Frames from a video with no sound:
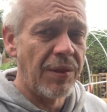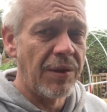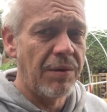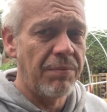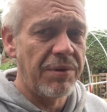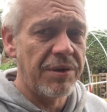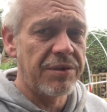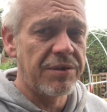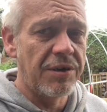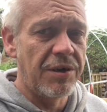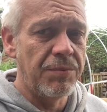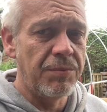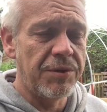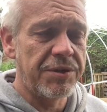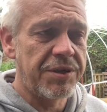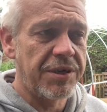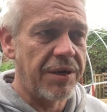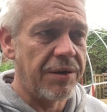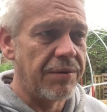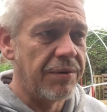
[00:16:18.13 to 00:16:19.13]
but time will
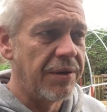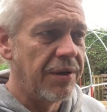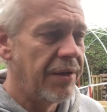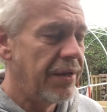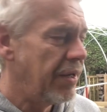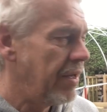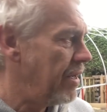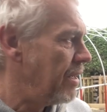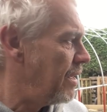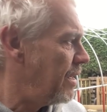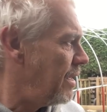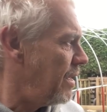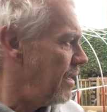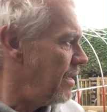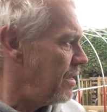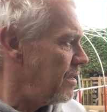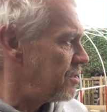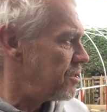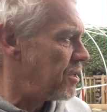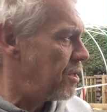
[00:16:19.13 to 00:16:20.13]
tell
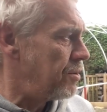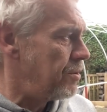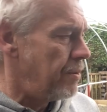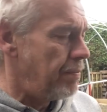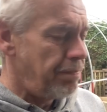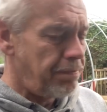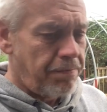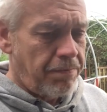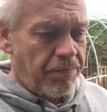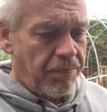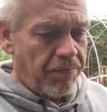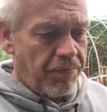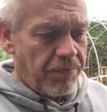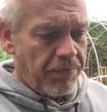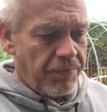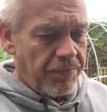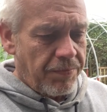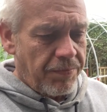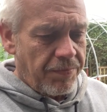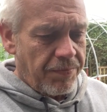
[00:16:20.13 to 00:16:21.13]
so
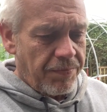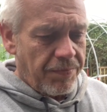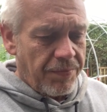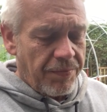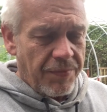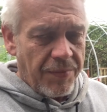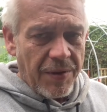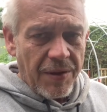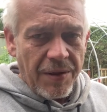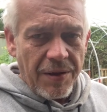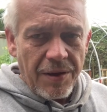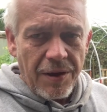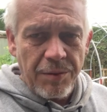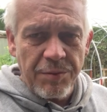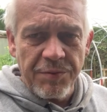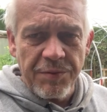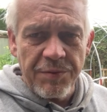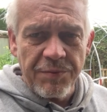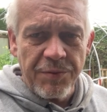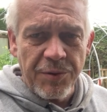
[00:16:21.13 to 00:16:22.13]
I hope
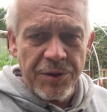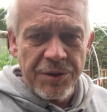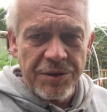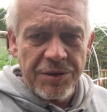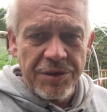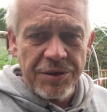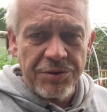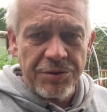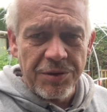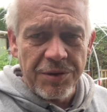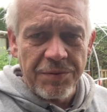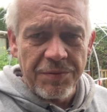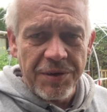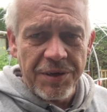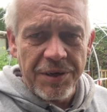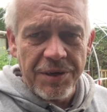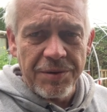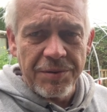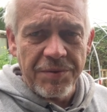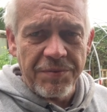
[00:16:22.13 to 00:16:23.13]
you've enjoyed, enjoyed the
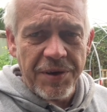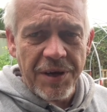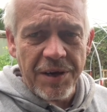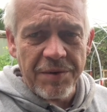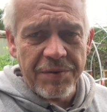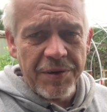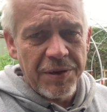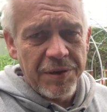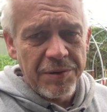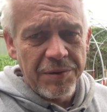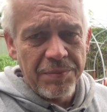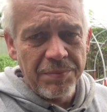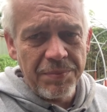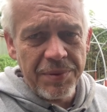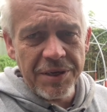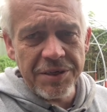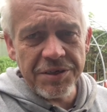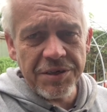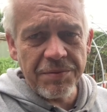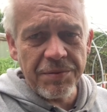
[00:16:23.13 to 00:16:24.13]
video if you have
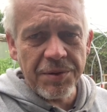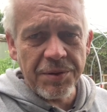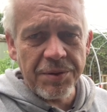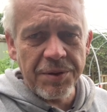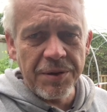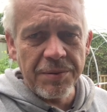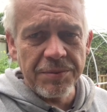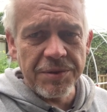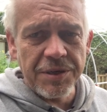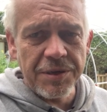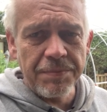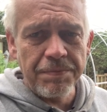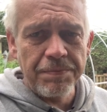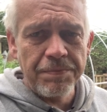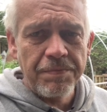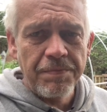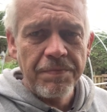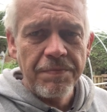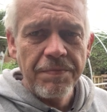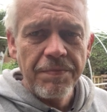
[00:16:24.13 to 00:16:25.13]
please give it a thumbs up
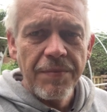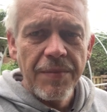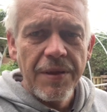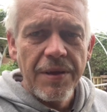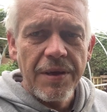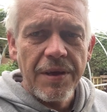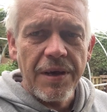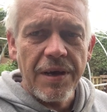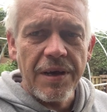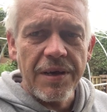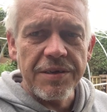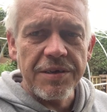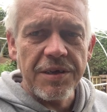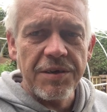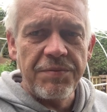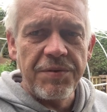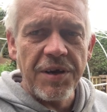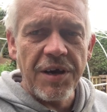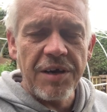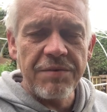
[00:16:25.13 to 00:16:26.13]
and
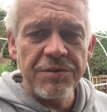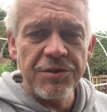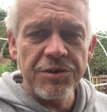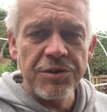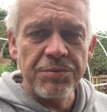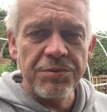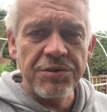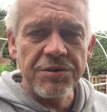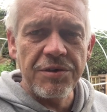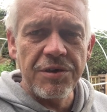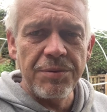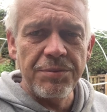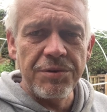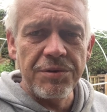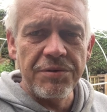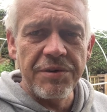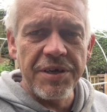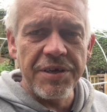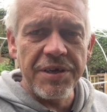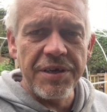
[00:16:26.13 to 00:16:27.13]
if you haven't subscribed
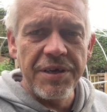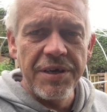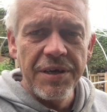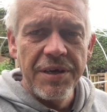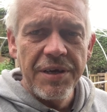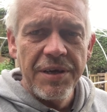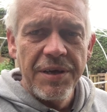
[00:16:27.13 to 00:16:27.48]
already